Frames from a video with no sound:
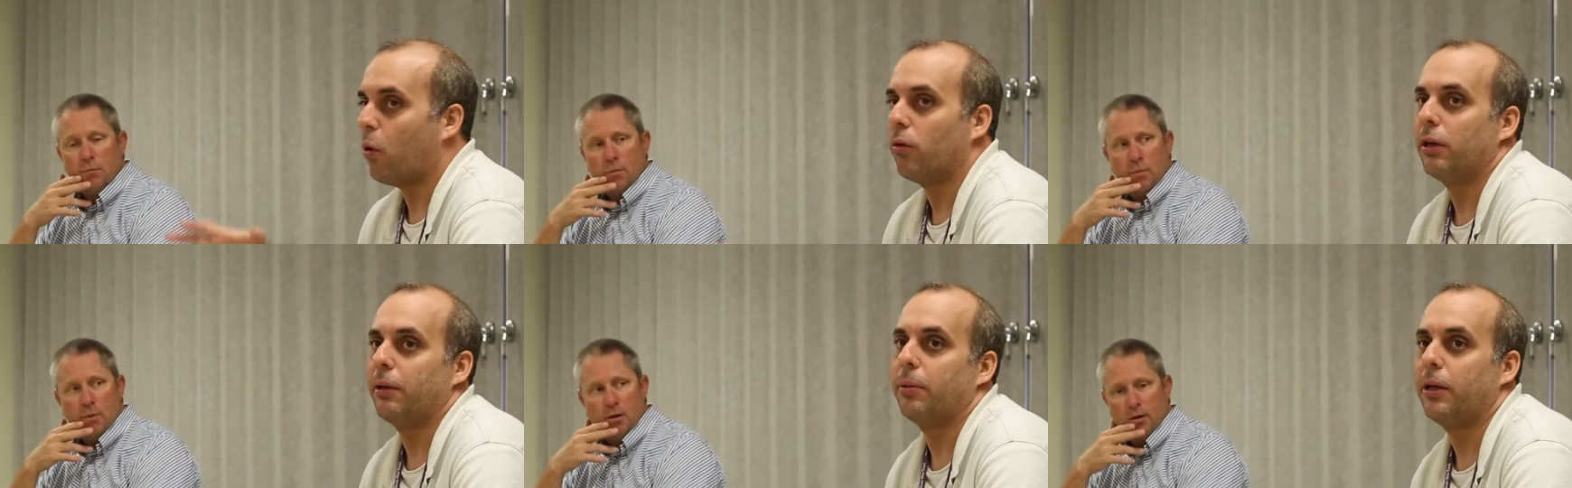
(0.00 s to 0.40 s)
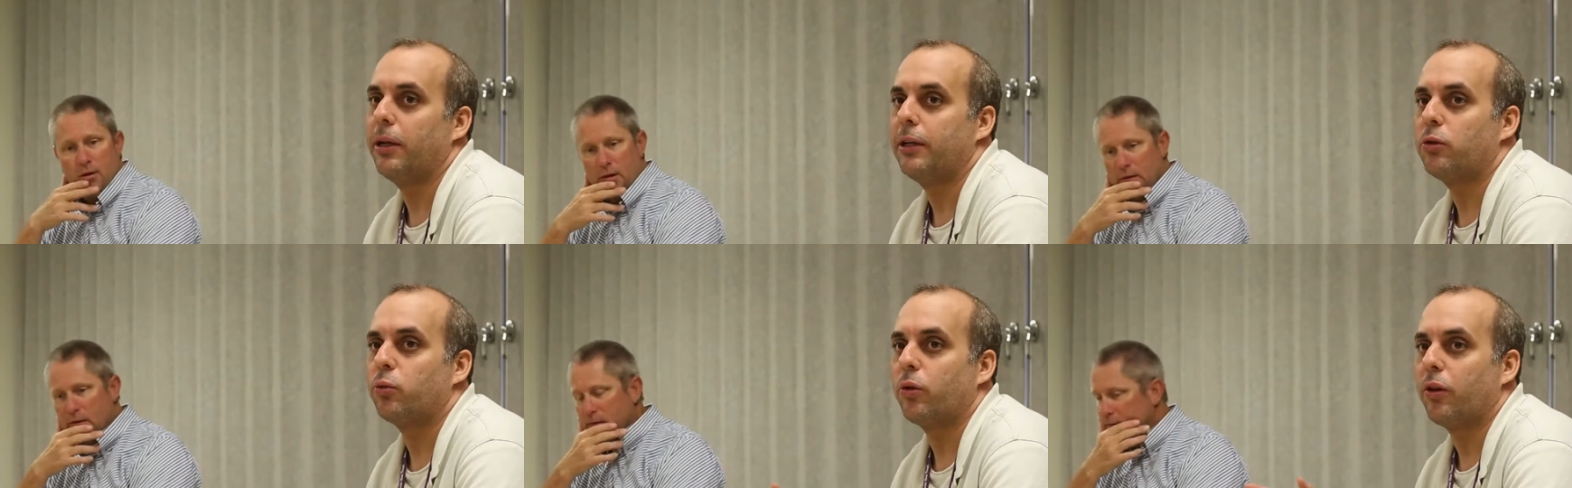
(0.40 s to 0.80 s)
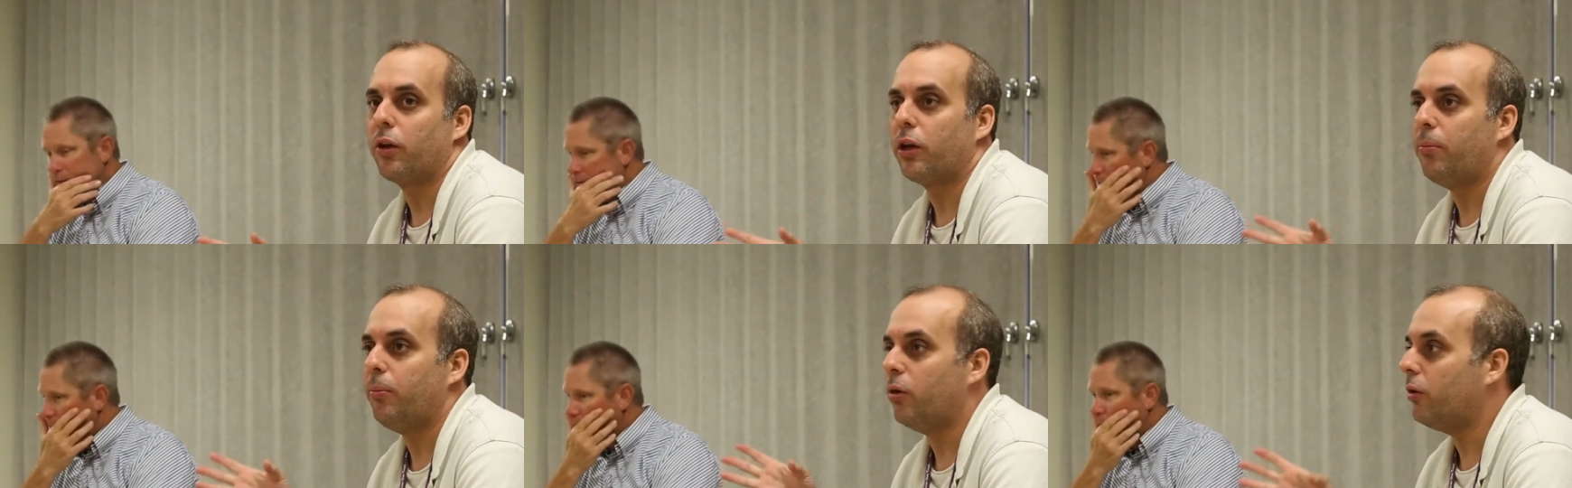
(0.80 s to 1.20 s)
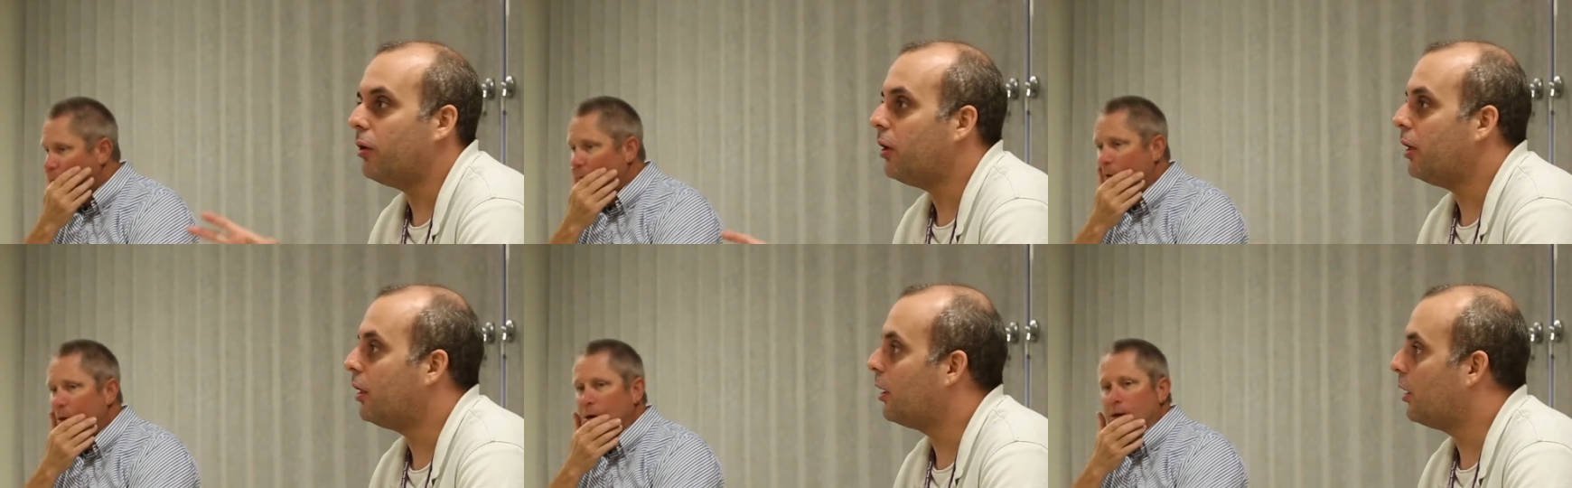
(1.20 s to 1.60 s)
Speaker 1: polling place where the
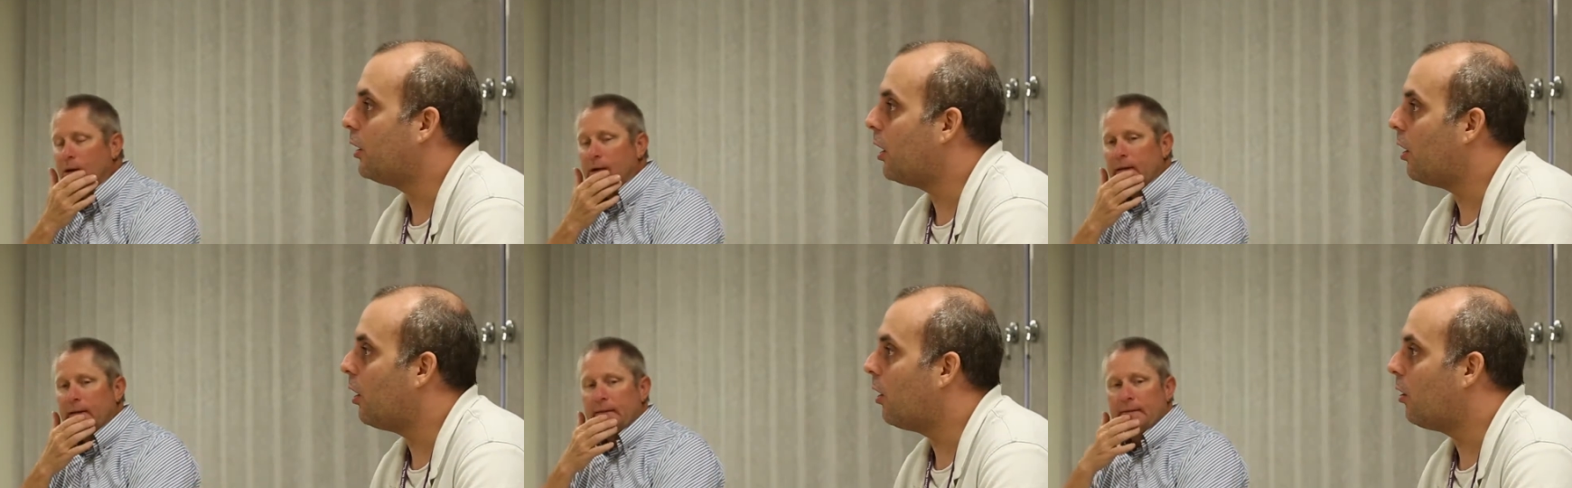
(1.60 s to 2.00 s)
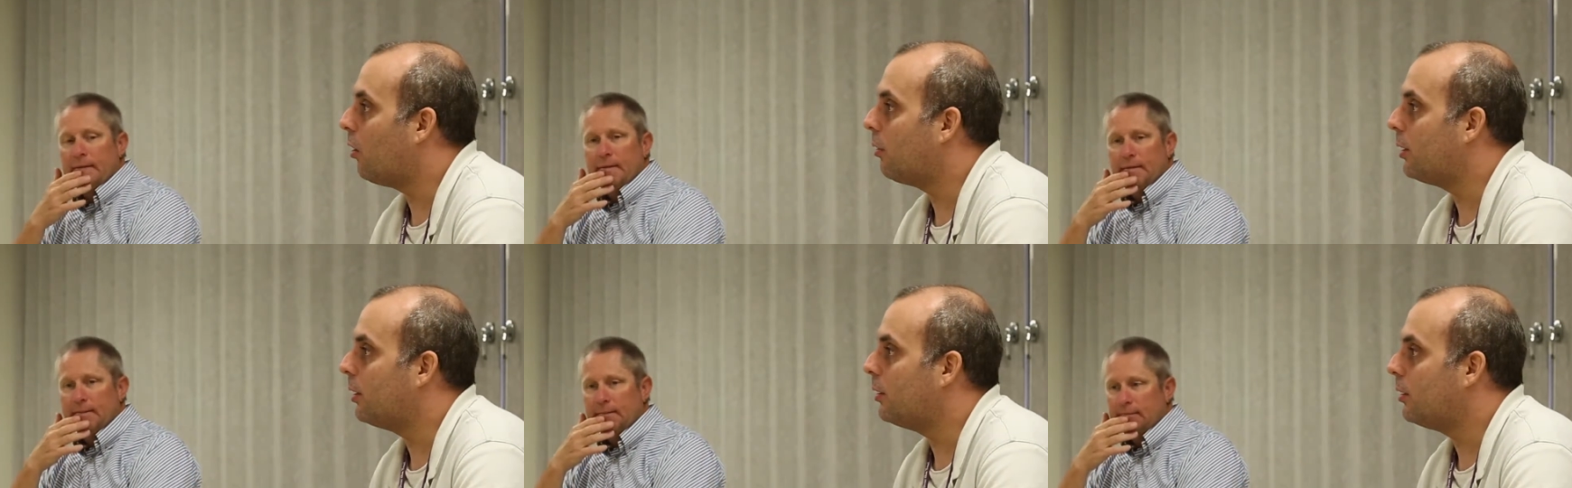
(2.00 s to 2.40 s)
community can go